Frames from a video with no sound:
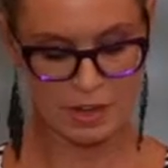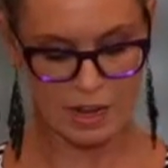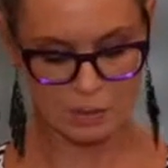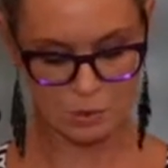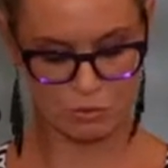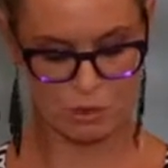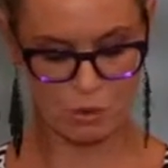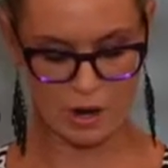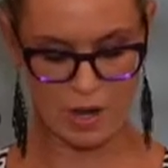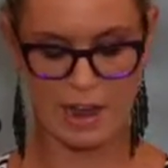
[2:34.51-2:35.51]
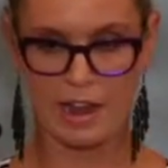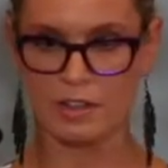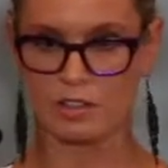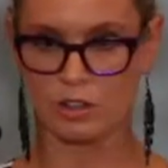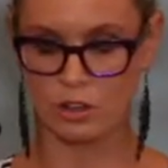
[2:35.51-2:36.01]
and would require
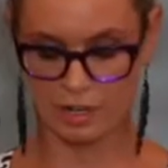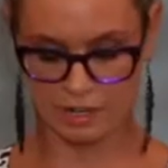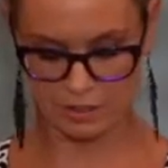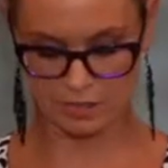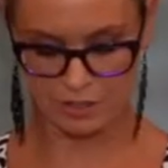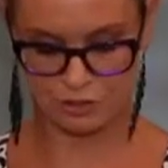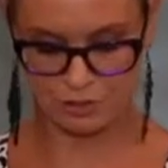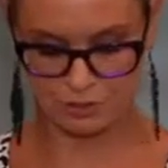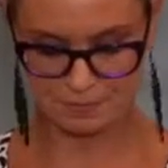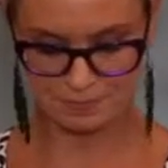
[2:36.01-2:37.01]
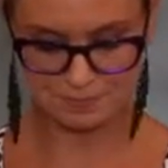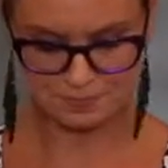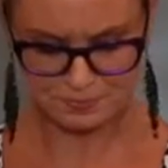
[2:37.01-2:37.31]
aids and early intervention.